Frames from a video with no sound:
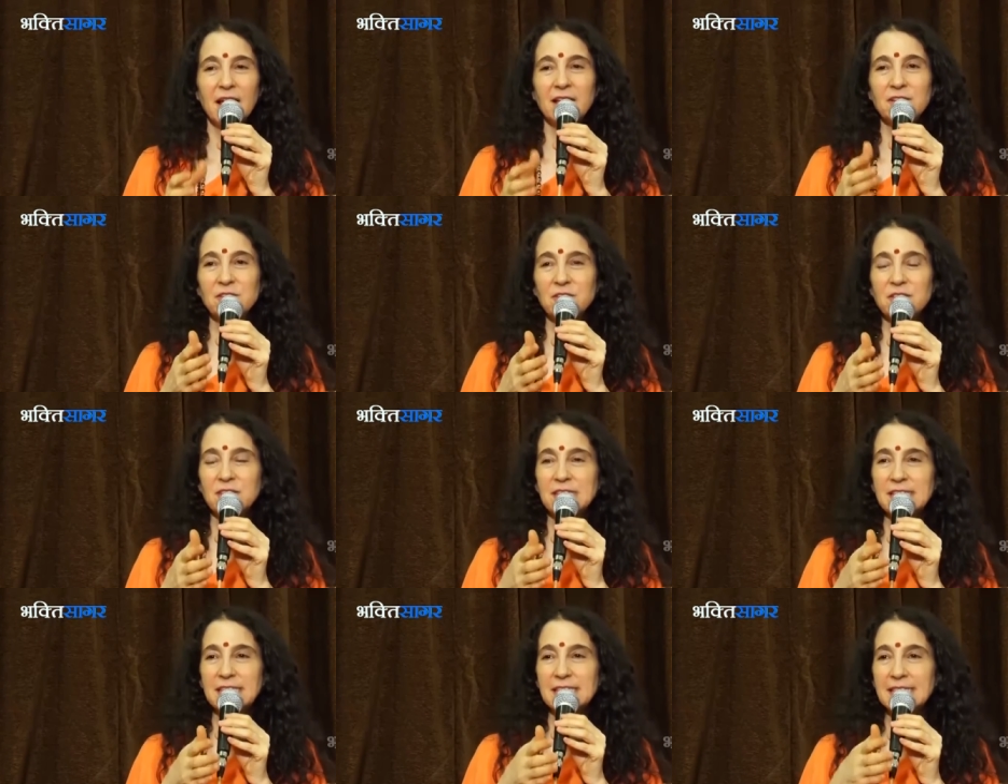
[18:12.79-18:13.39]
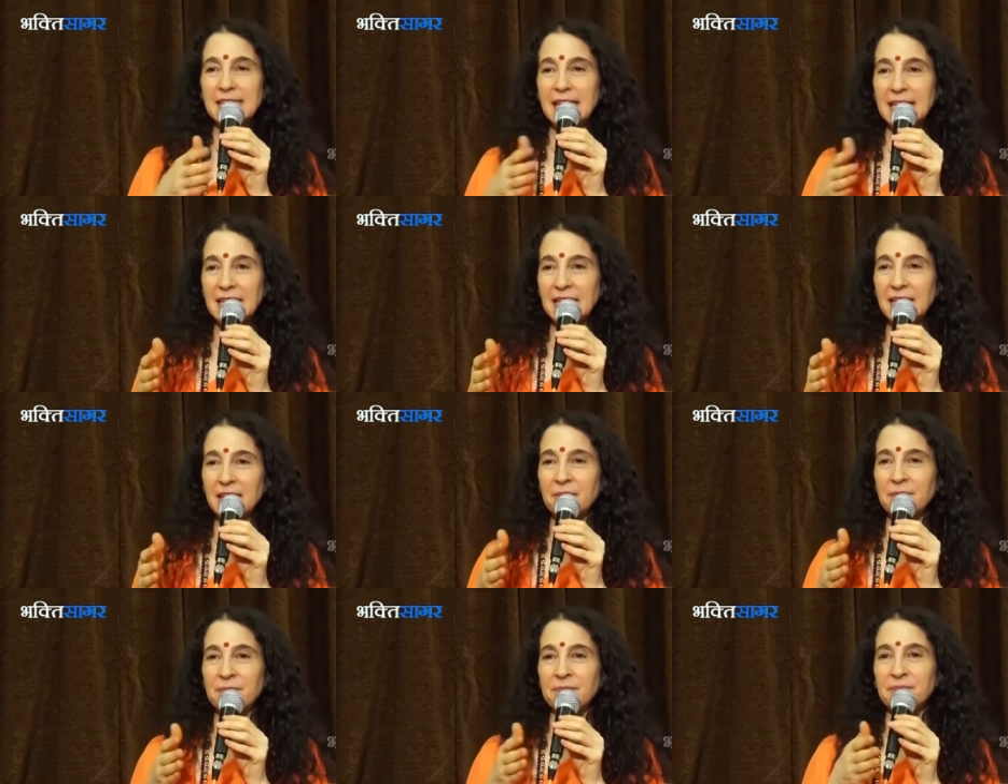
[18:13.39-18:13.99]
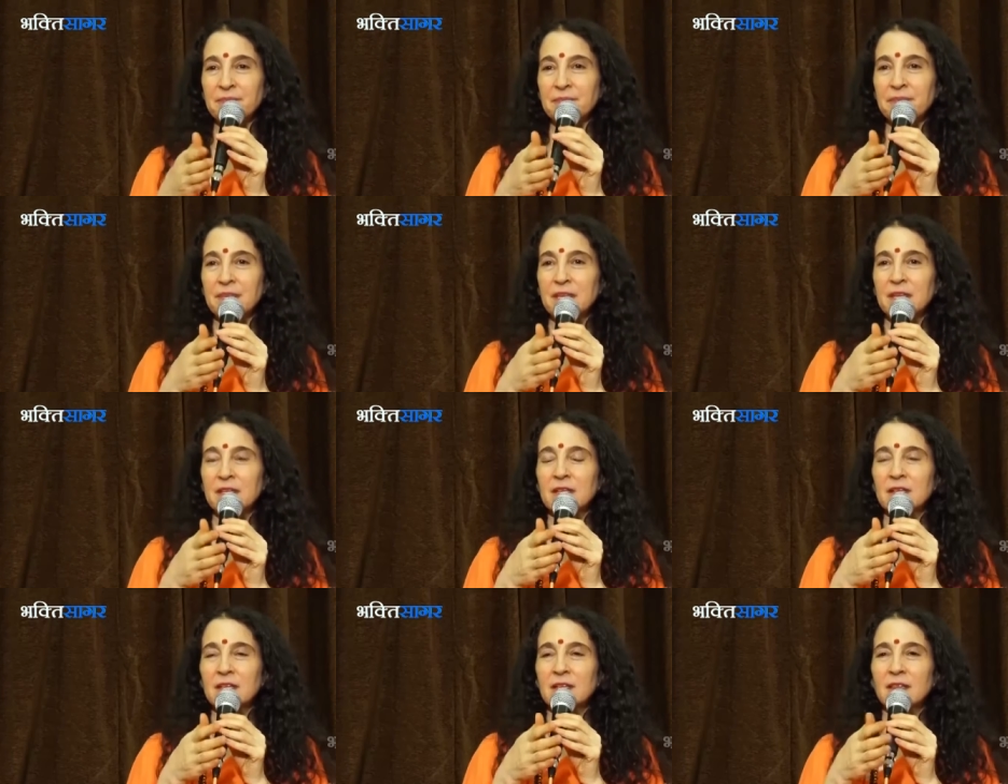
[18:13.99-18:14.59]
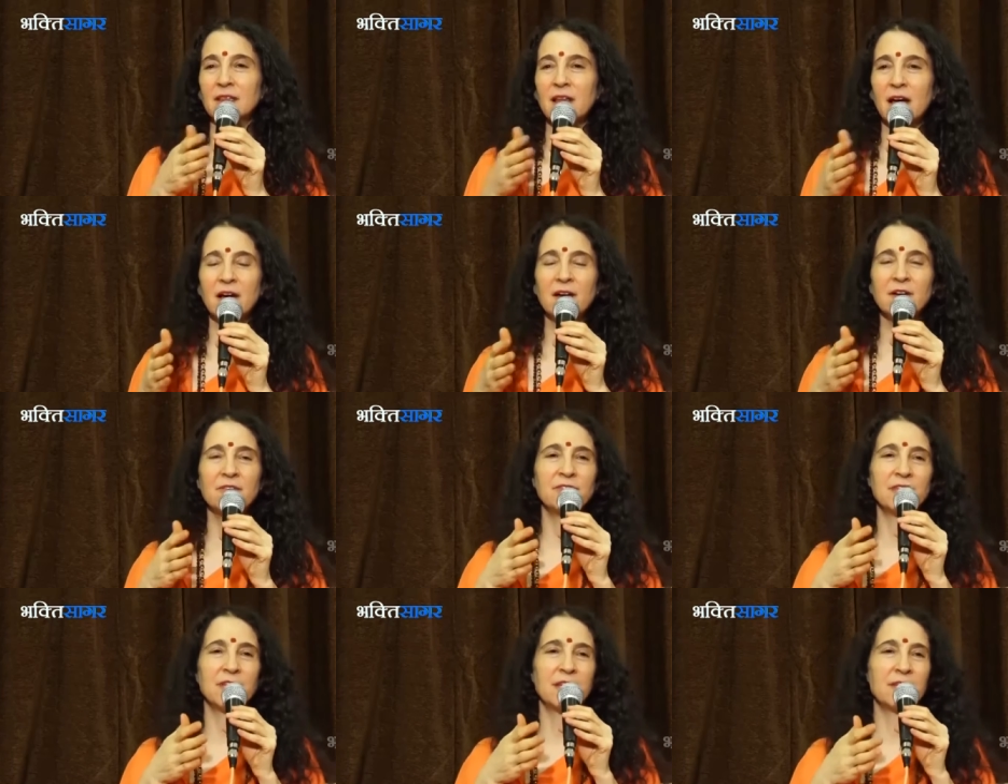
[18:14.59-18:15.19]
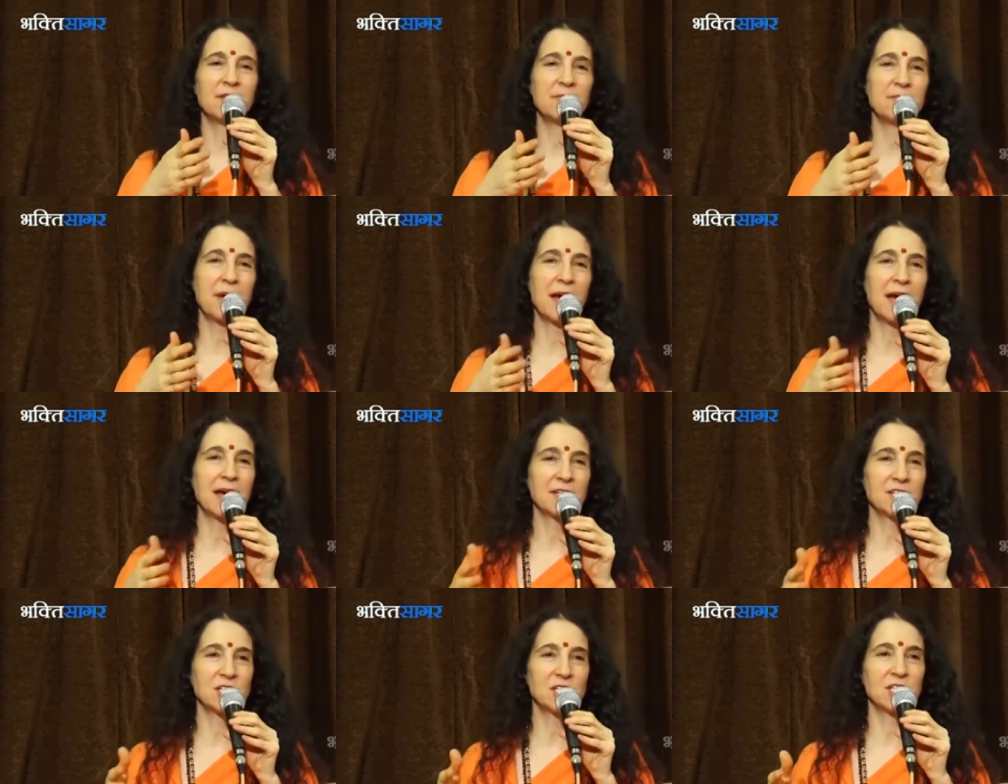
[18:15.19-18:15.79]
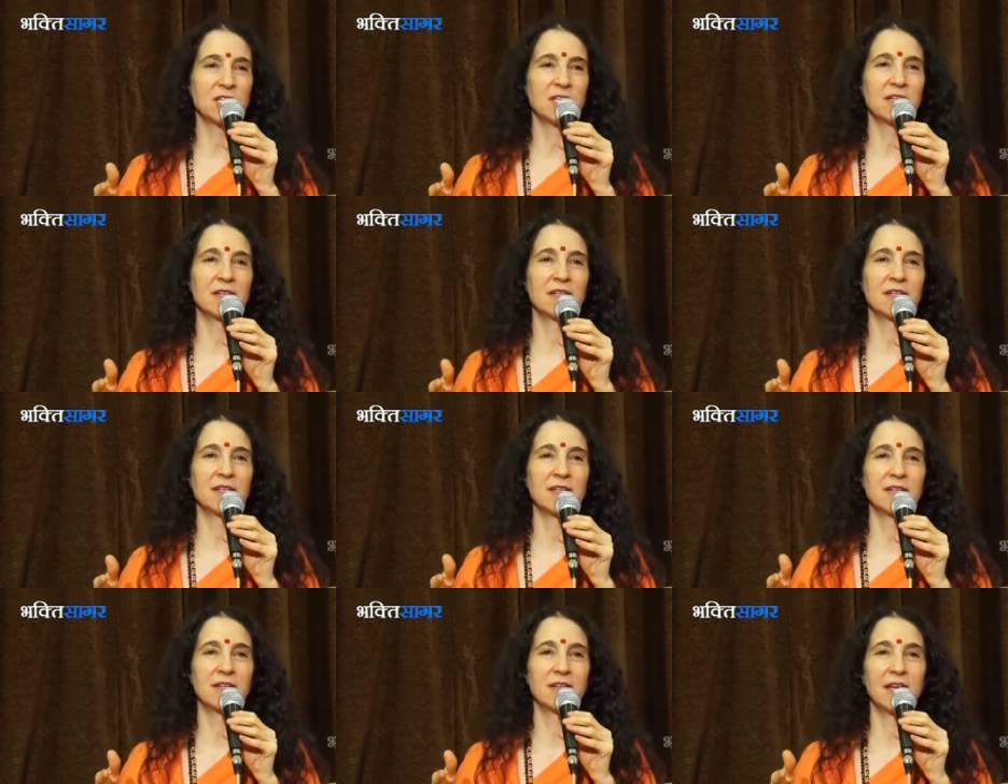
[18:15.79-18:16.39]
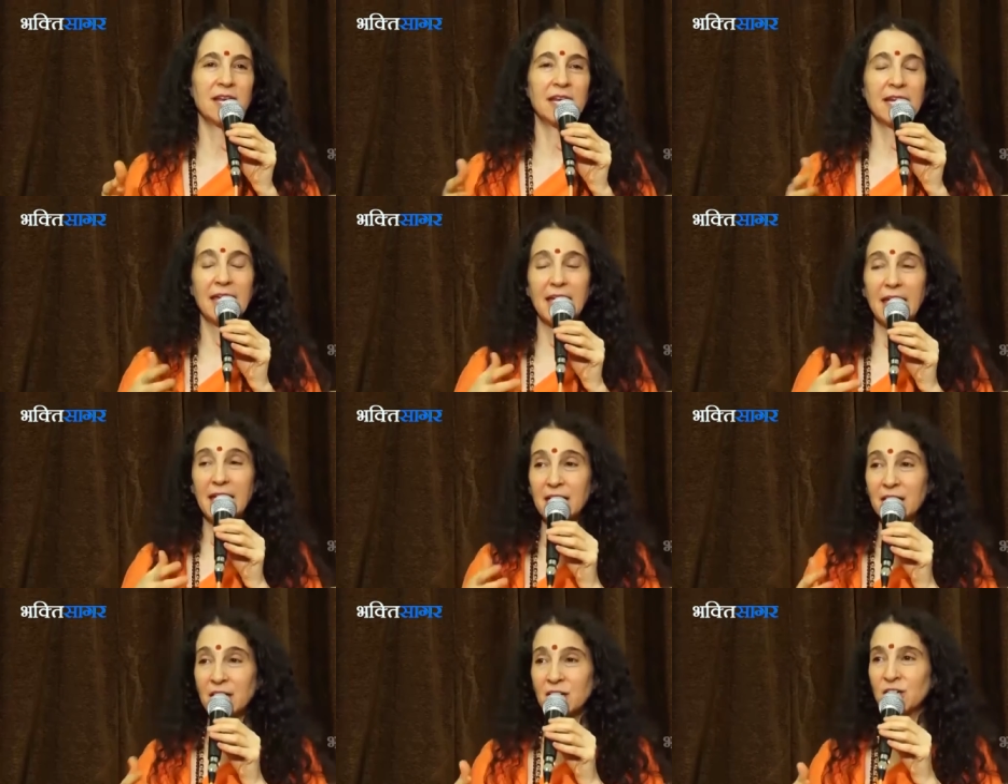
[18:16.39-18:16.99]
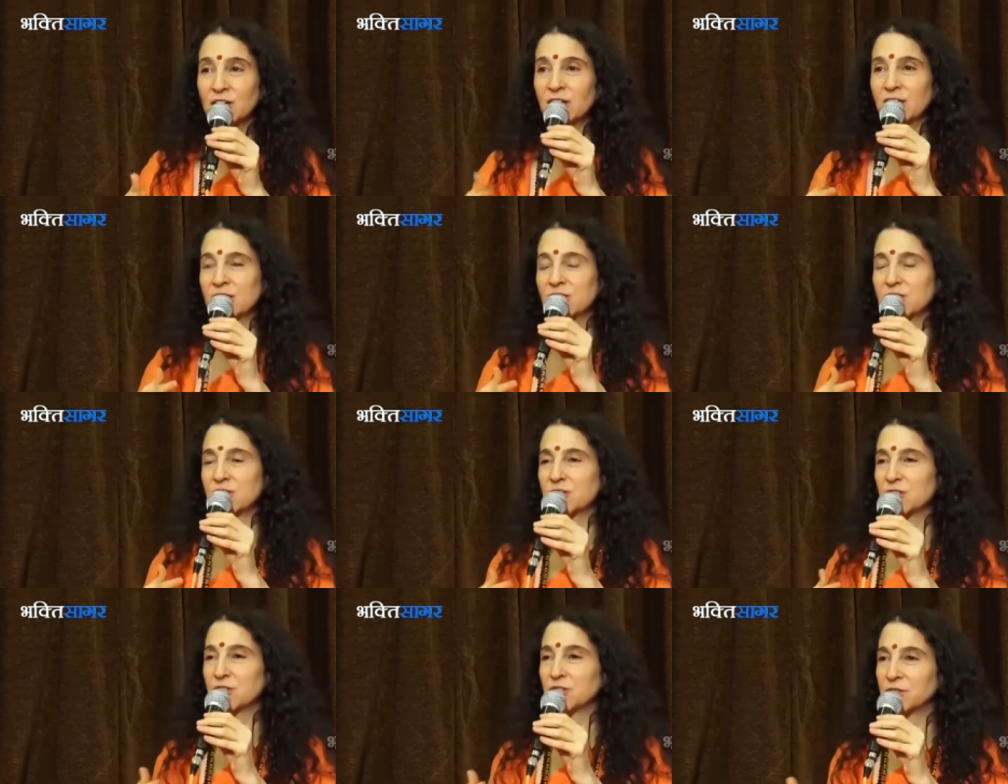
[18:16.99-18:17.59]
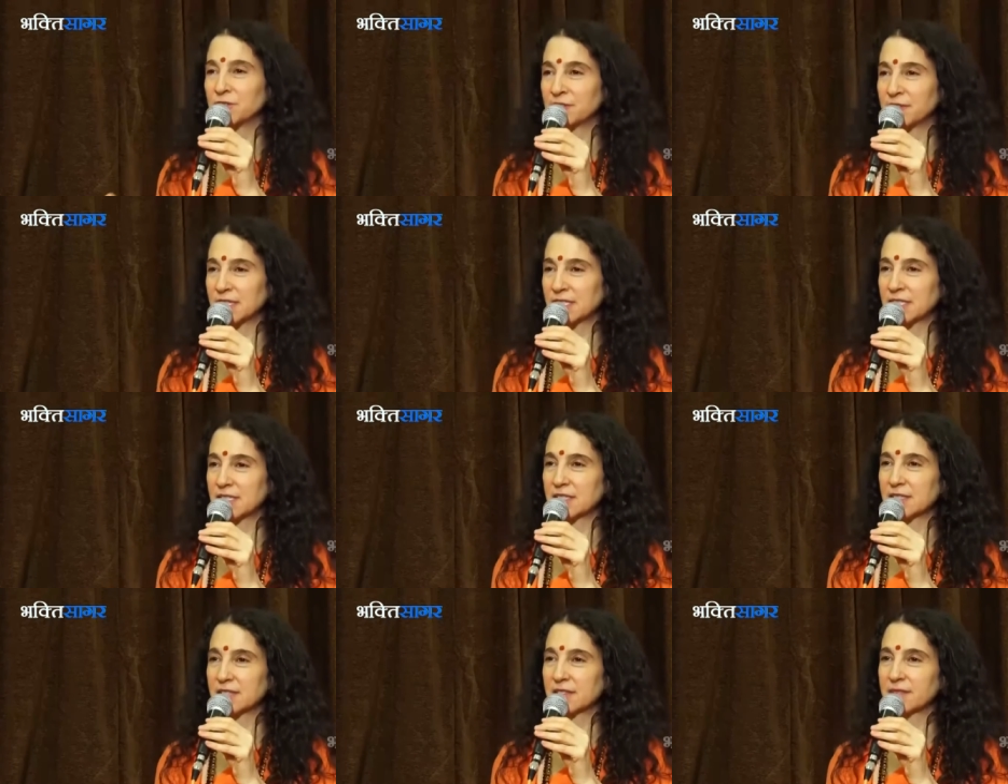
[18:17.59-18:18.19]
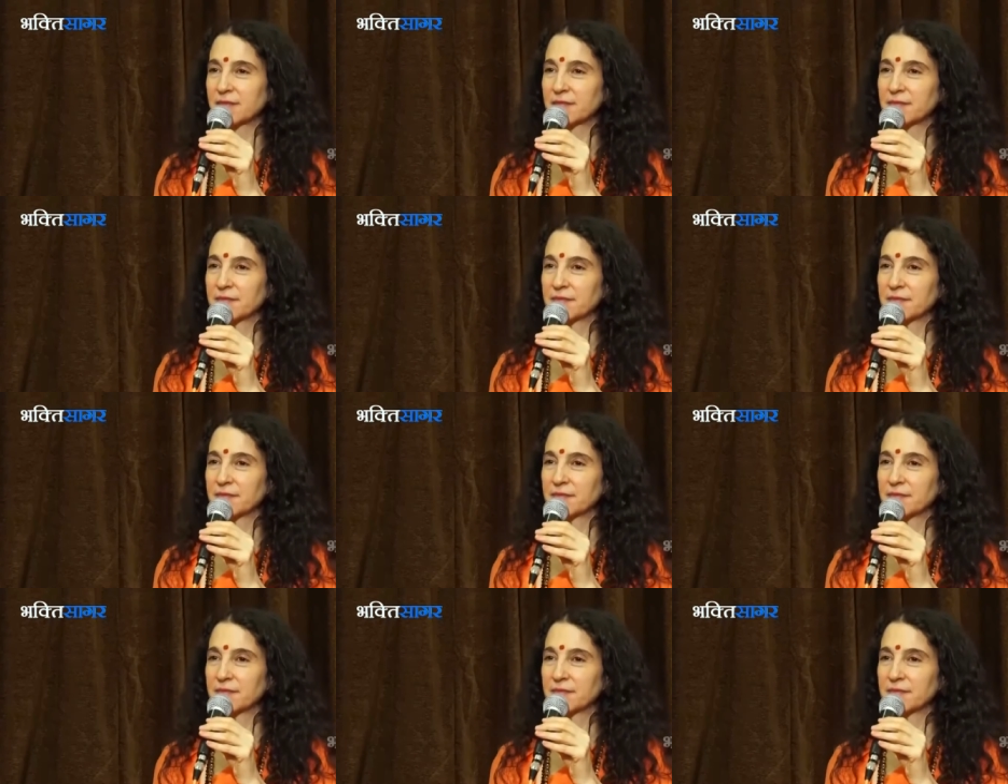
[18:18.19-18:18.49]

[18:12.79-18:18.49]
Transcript: And so the same love and compassion and care and service